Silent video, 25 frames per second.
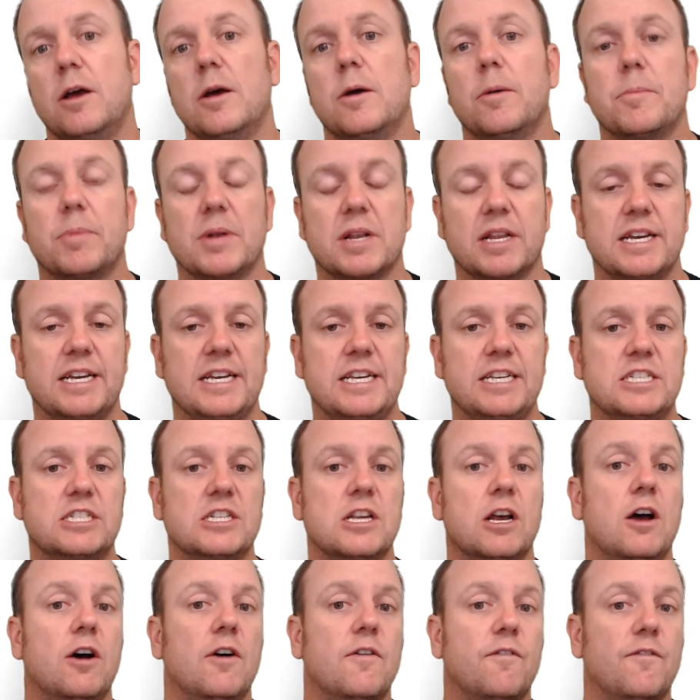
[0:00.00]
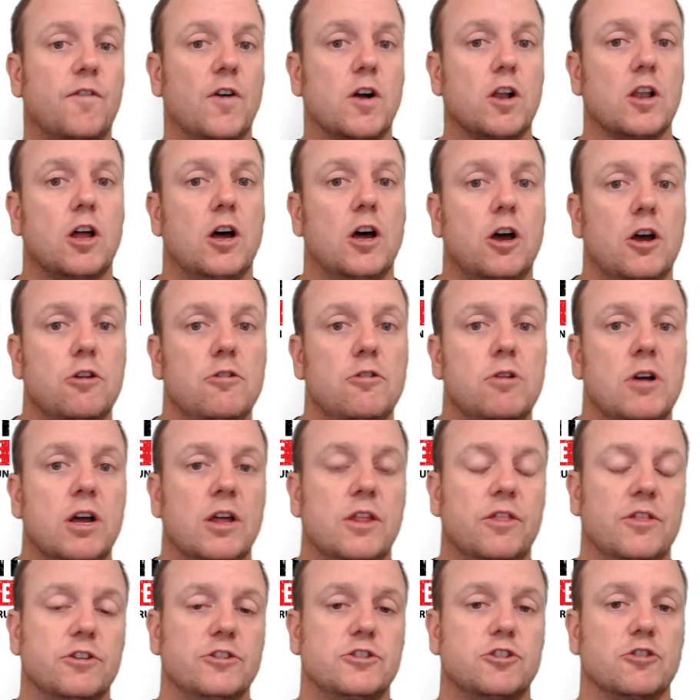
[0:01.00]
please follow
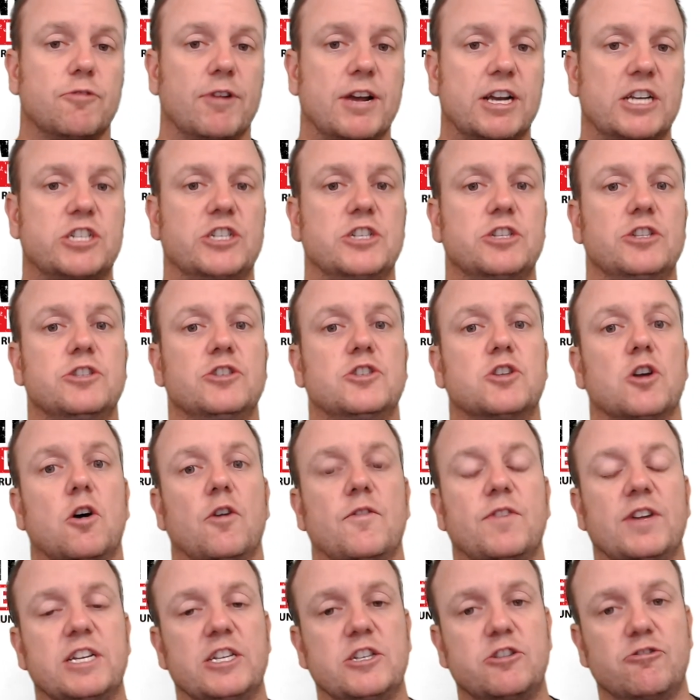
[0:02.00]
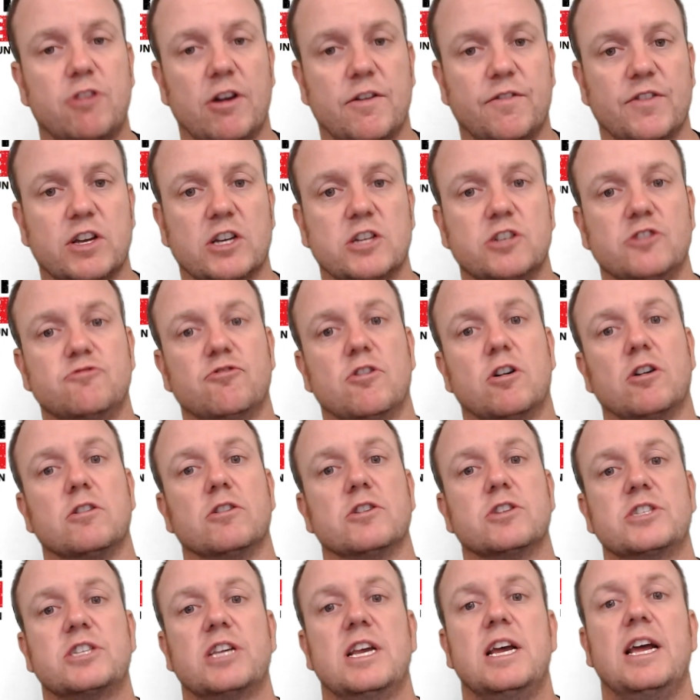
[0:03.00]
the directions of any traffic
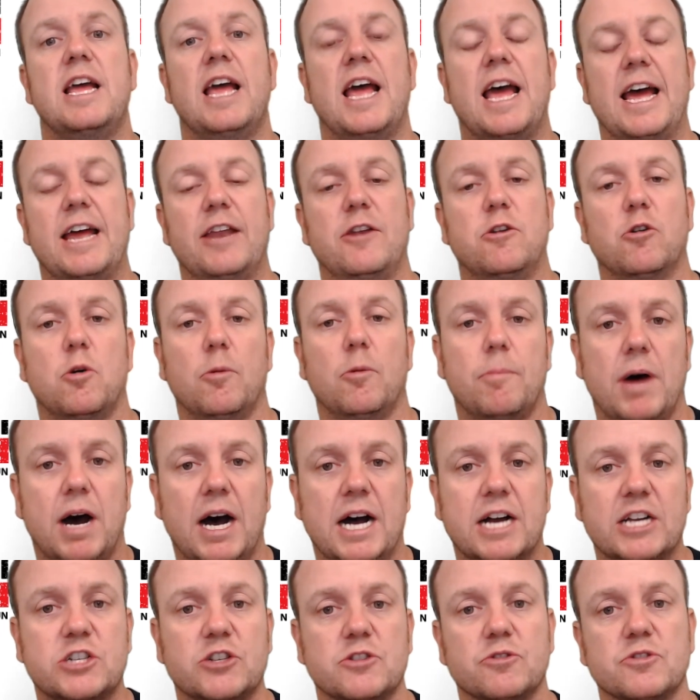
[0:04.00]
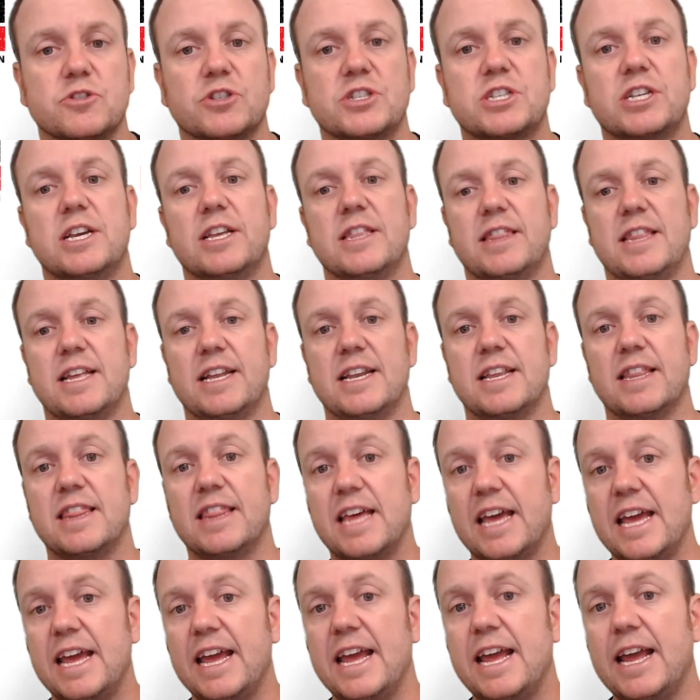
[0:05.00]
controllers and or marshals that are
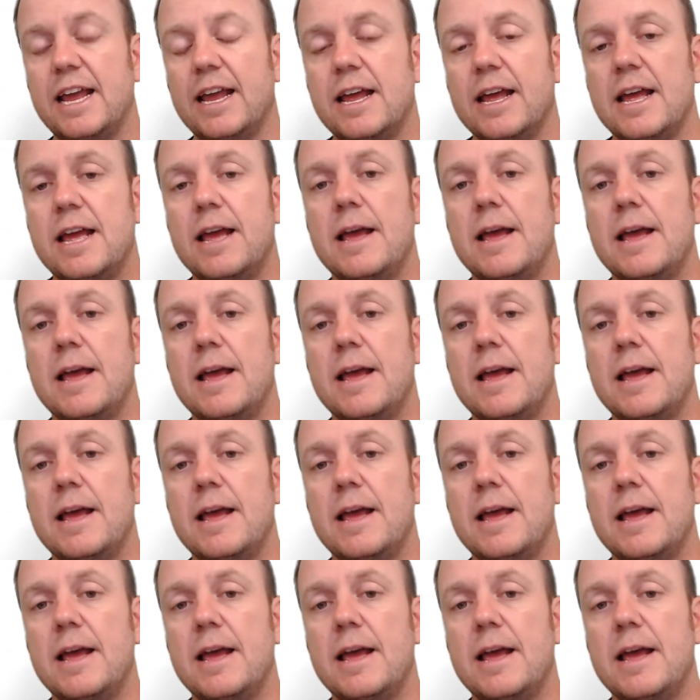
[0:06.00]
there